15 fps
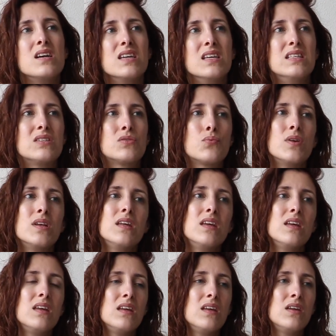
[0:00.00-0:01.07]
It's
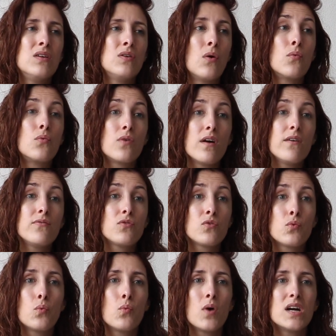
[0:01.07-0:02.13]
really rough
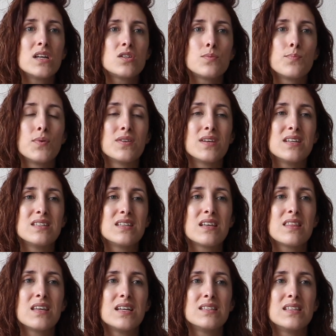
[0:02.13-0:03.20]
to watch, but I
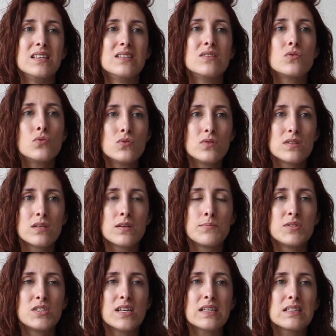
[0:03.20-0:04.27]
think that it's good
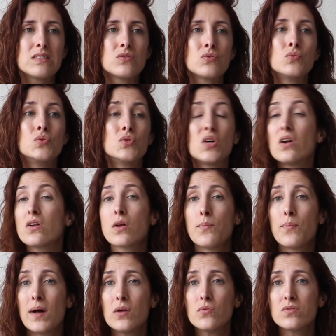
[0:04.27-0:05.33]
subjects to talk
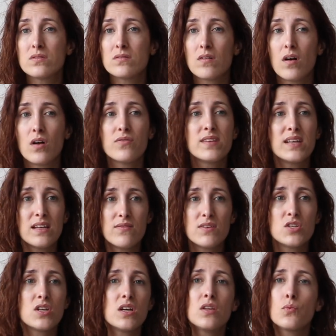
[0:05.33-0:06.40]
about on
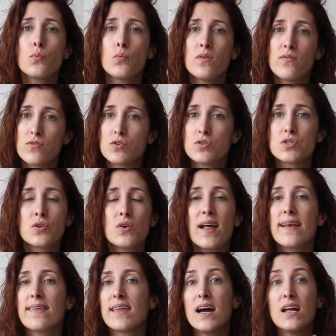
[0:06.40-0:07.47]
television with a show
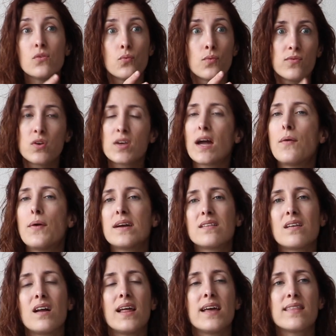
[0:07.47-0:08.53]
like that, with a
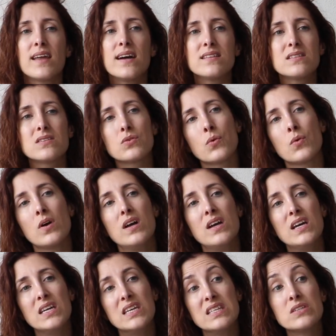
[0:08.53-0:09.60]
character like that, so
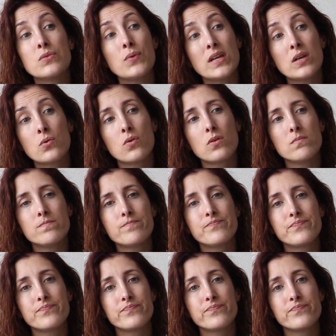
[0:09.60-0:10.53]
it's really cool.